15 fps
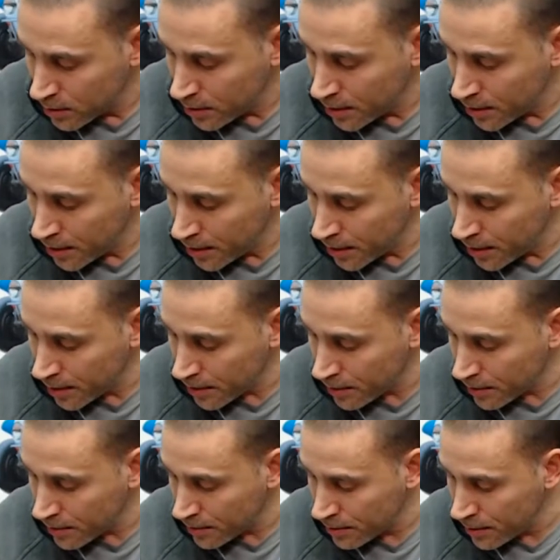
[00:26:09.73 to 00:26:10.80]
in
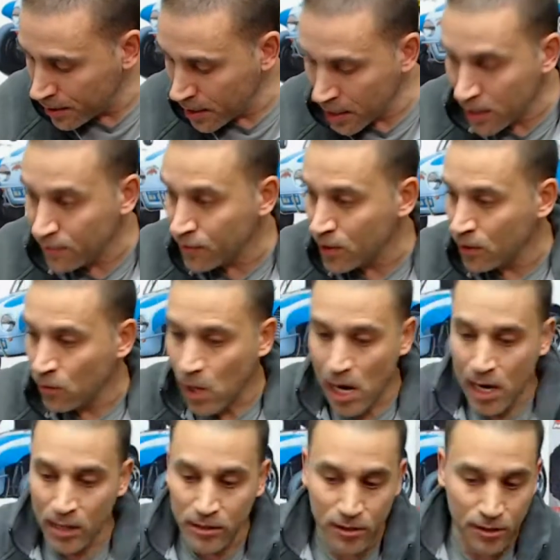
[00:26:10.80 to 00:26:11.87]
here, and they give you the
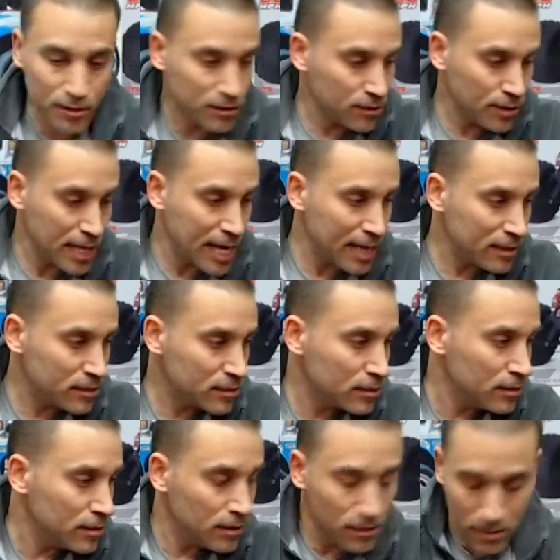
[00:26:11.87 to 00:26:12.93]
washers, so that's
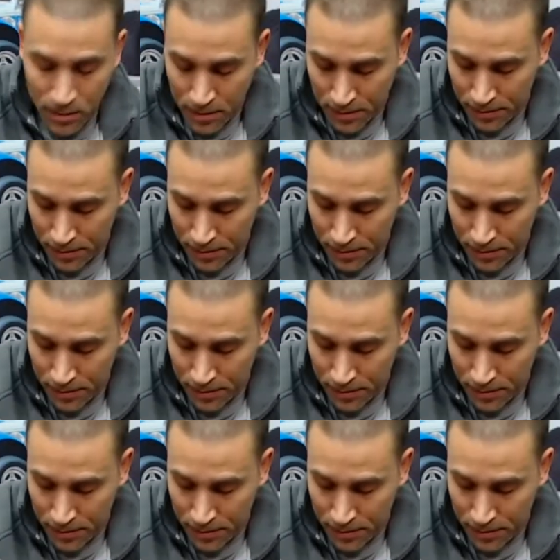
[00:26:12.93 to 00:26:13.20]
good.